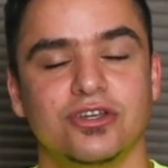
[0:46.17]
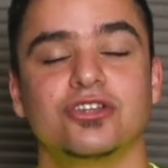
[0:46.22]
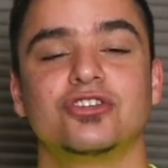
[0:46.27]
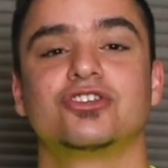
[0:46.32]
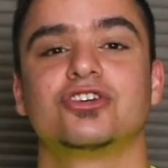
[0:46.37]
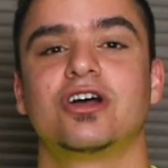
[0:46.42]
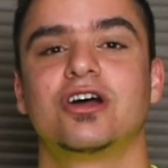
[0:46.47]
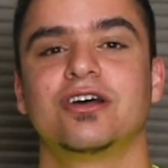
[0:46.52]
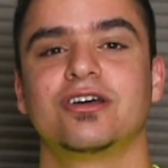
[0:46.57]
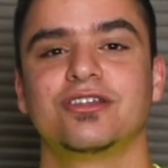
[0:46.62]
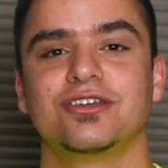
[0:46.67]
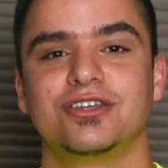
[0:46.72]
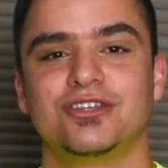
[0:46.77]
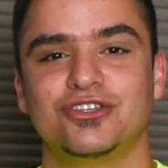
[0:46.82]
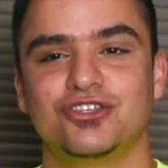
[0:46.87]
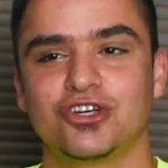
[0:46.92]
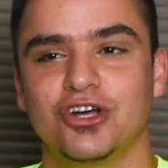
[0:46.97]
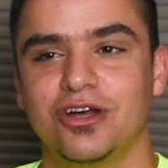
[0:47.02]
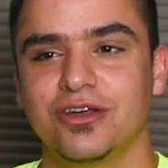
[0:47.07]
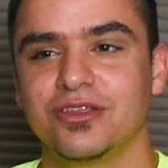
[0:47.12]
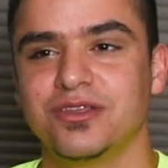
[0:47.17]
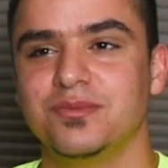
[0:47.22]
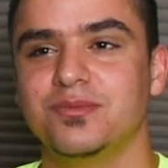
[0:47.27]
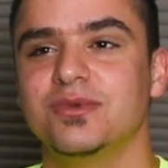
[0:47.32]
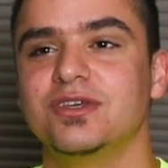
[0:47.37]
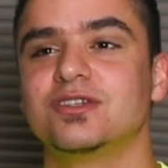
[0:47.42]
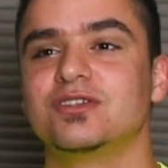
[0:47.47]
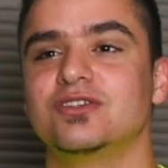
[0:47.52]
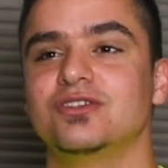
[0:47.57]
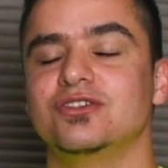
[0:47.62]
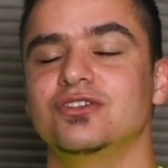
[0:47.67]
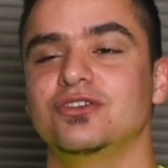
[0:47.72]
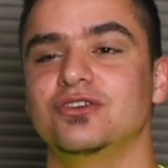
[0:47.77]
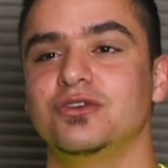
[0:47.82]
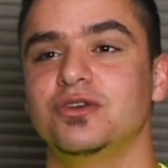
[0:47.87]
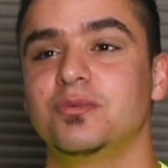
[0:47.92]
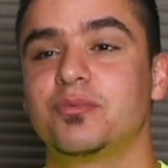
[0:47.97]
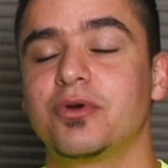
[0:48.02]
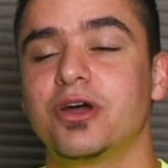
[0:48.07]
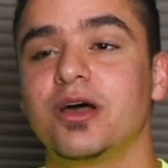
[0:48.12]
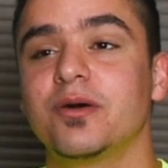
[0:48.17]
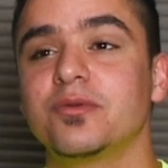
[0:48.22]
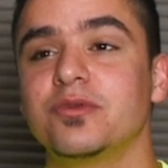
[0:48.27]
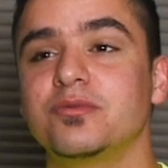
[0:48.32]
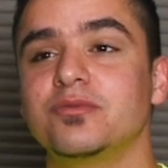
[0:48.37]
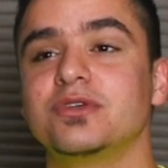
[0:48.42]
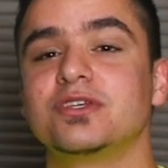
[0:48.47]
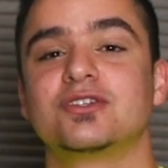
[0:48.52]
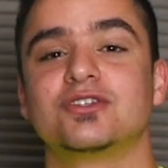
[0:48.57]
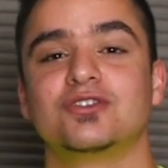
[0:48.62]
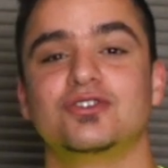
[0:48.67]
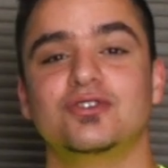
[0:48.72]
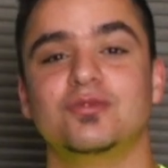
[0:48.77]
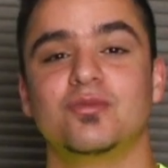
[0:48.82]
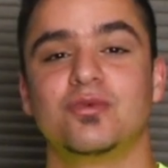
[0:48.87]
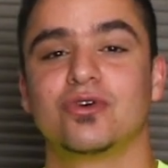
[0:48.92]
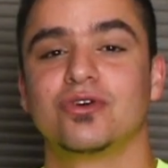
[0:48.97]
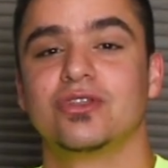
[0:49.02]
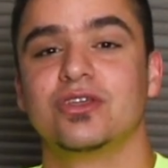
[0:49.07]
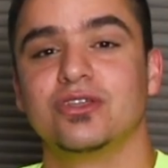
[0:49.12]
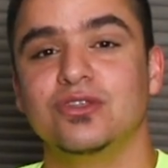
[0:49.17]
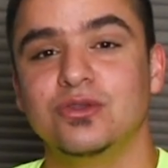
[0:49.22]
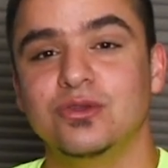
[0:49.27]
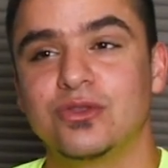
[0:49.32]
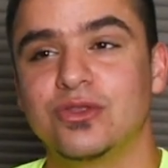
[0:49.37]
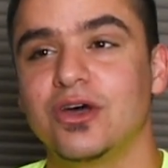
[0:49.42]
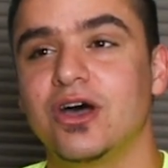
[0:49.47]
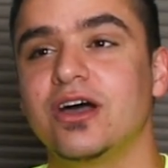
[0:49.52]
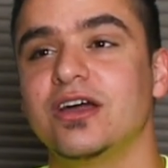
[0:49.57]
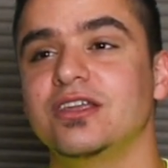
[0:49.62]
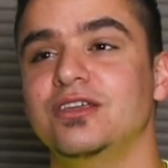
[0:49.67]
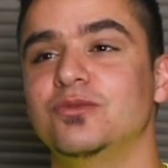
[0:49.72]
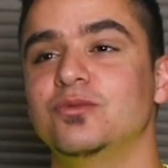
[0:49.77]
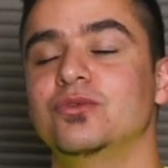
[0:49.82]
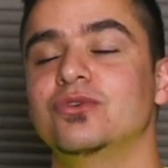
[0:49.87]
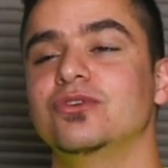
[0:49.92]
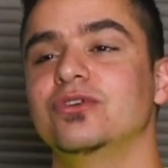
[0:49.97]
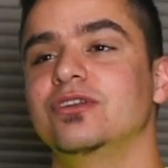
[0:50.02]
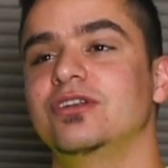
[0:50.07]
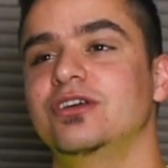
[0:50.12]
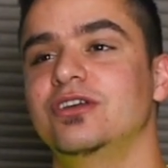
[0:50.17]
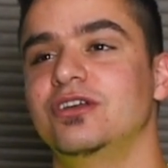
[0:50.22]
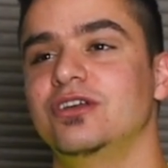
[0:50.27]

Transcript: Charlie misses you. He probably misses you more than you thought he would.